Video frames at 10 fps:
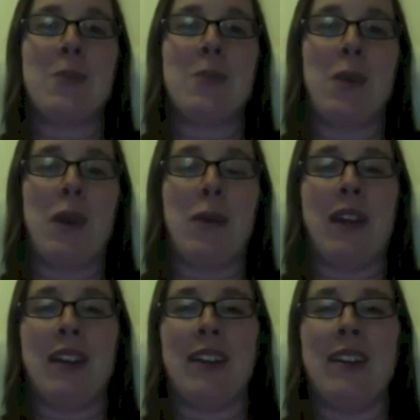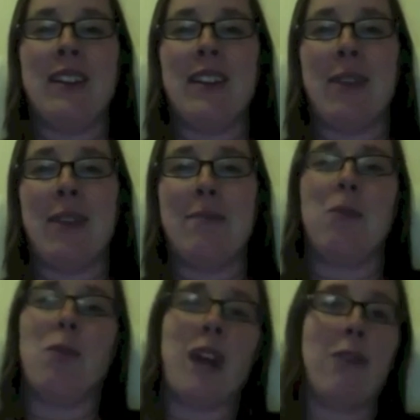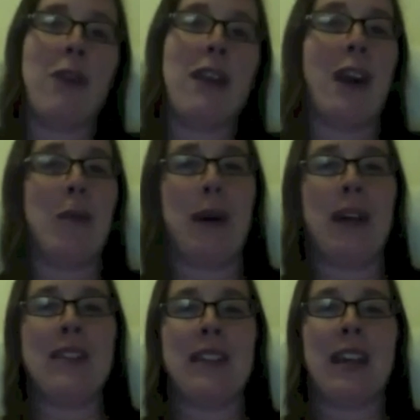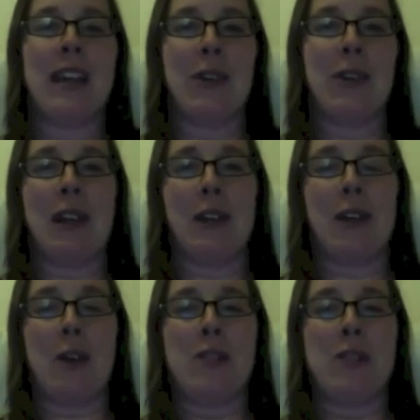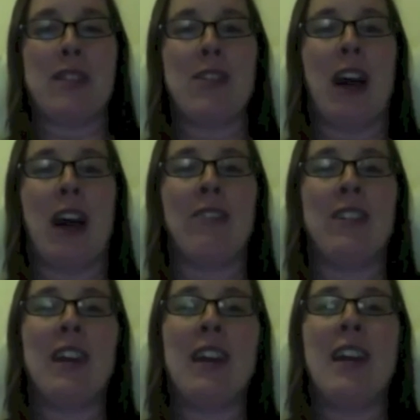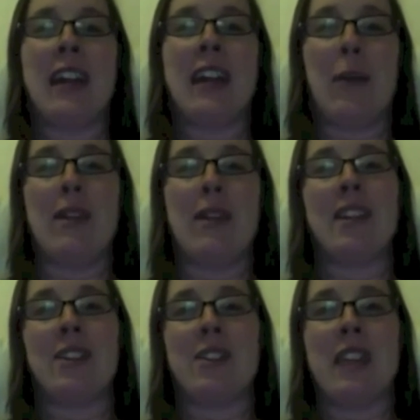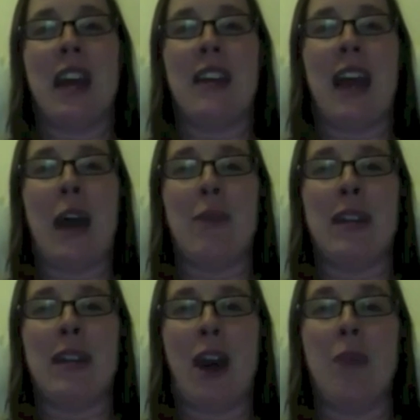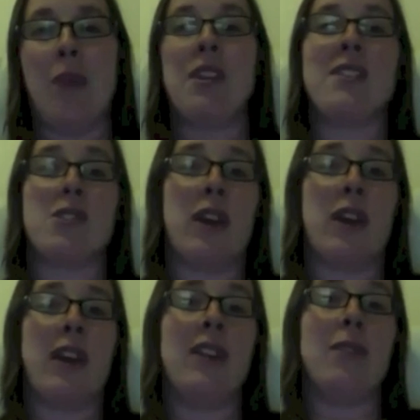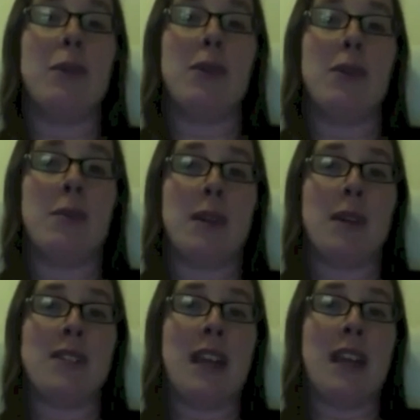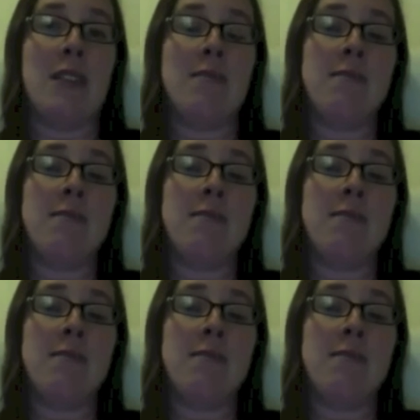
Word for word: one way we can, um, not radar, but the LRO spacecraft can help us to understand how many objects are striking the moon in the present day.